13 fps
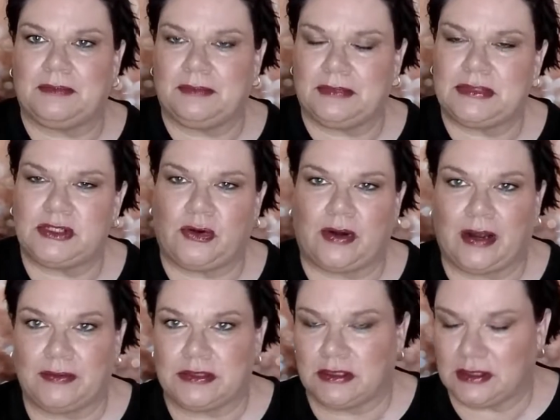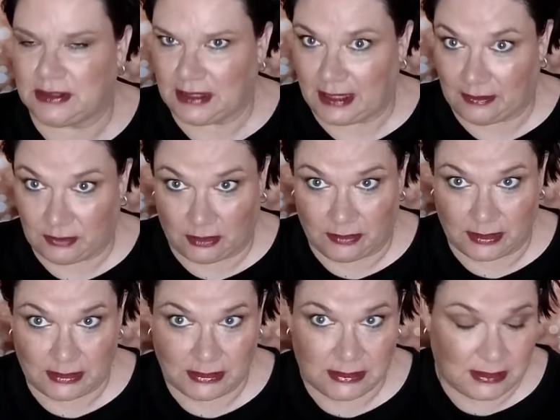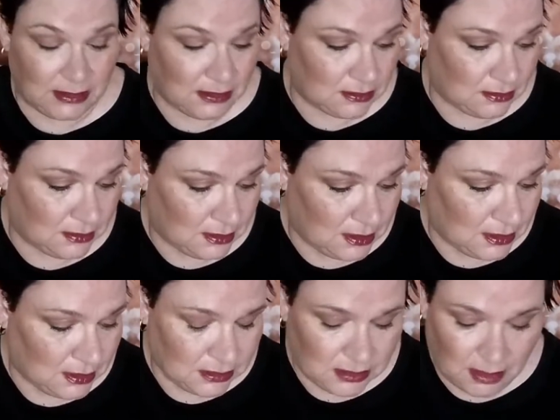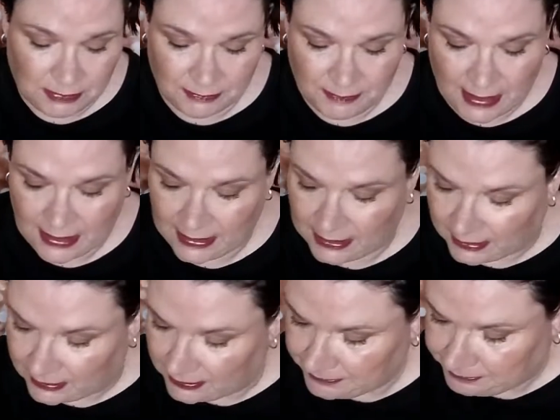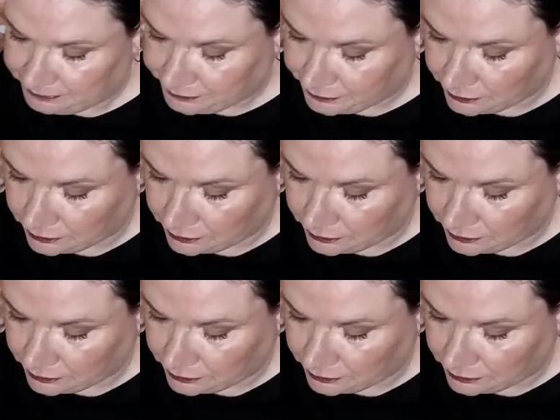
And I'm sorry I was looking down. Y'all got to see the top of my head.